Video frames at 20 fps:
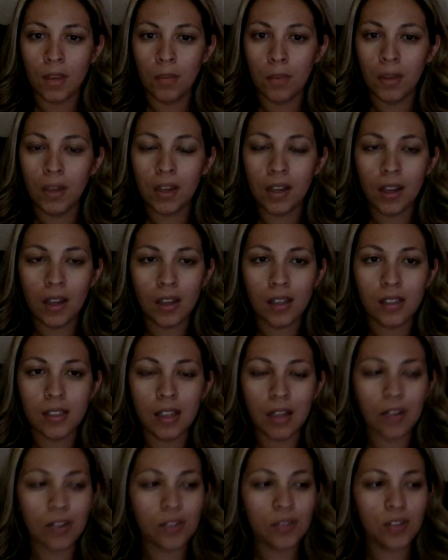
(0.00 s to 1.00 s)
Because
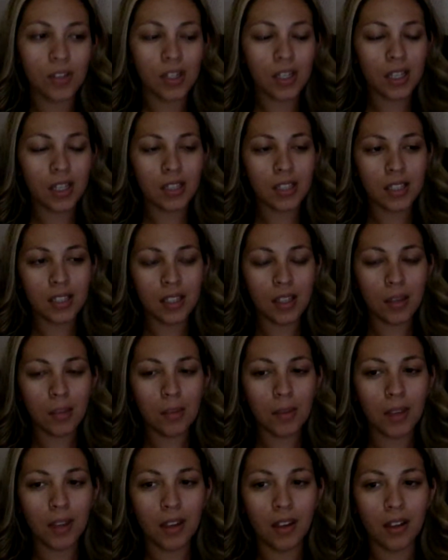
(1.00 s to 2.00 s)
I was really into them
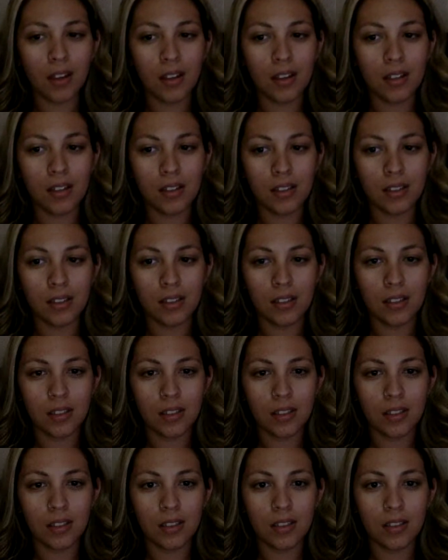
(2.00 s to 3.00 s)
because
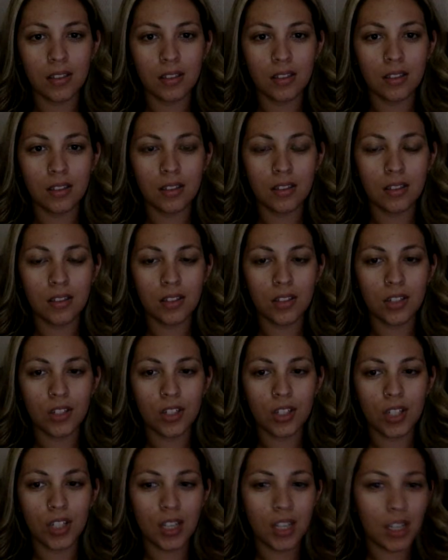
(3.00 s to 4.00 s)

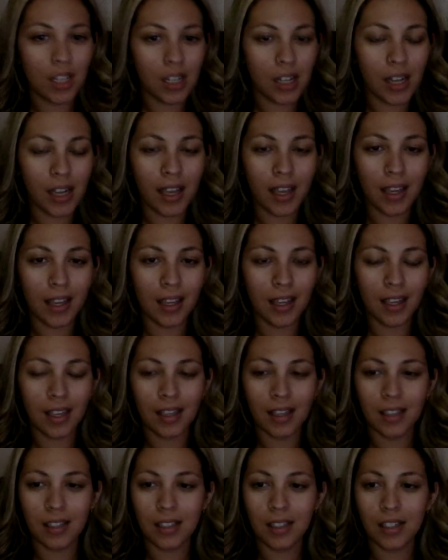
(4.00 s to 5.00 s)
she like it
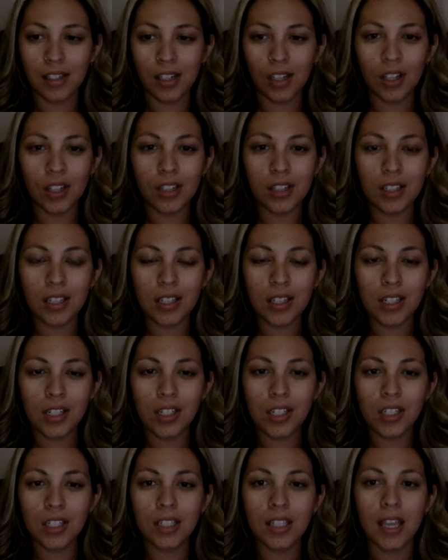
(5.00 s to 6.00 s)
looks like she
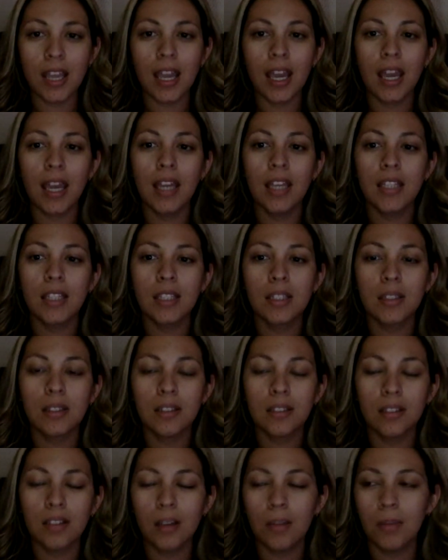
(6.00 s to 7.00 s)
just hates.
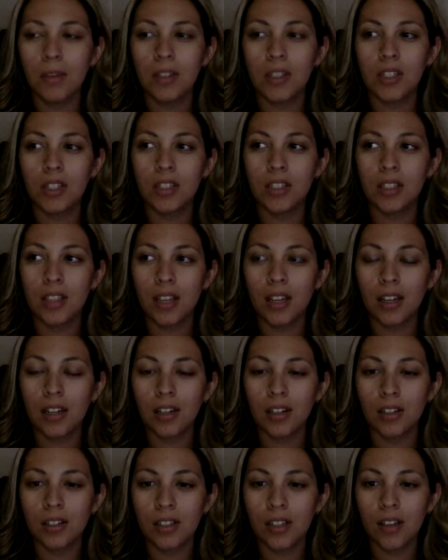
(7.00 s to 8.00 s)
I mean, she said it
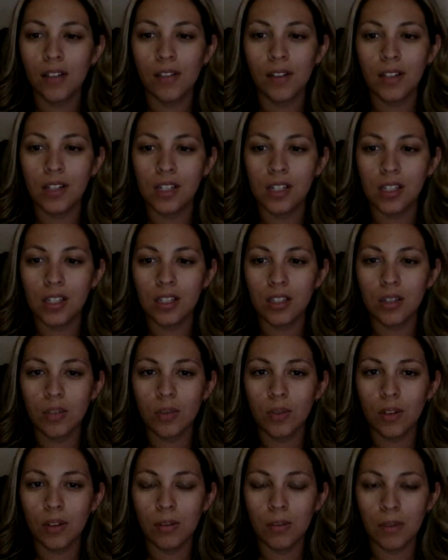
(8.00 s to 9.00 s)
herself, like she doesn't
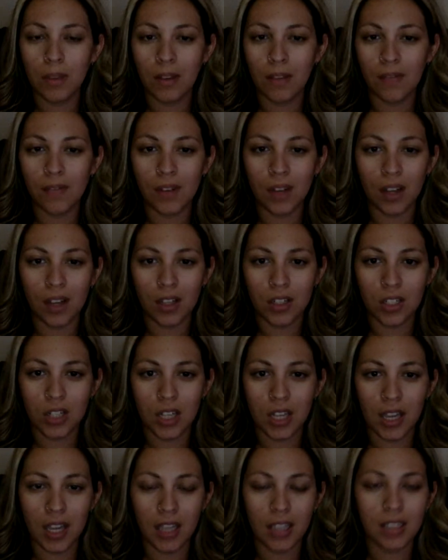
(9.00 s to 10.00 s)
want to be on vlogs.
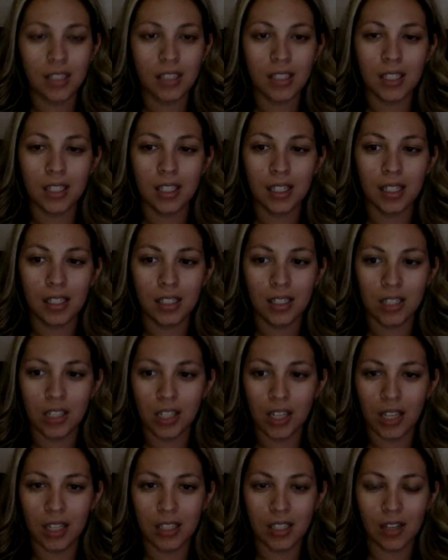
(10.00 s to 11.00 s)
She hates it. She
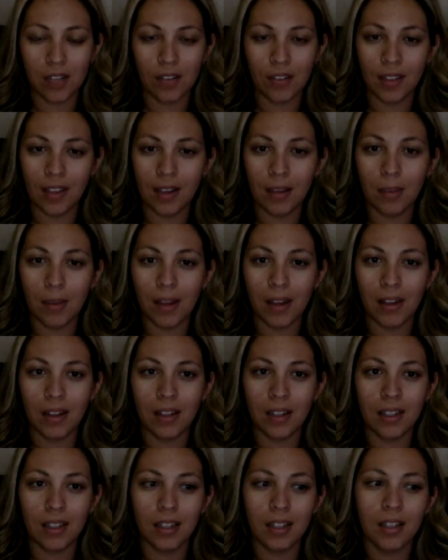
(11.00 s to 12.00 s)
hates everything about
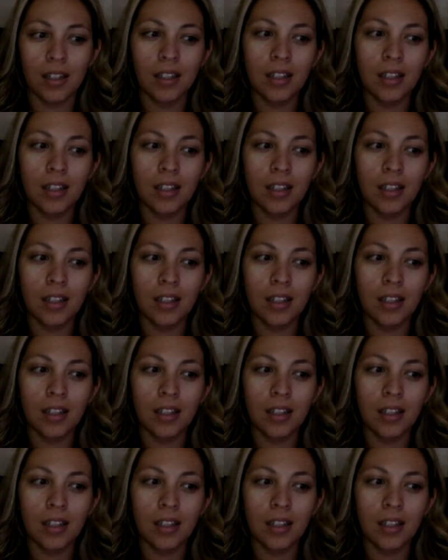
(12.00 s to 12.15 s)
it.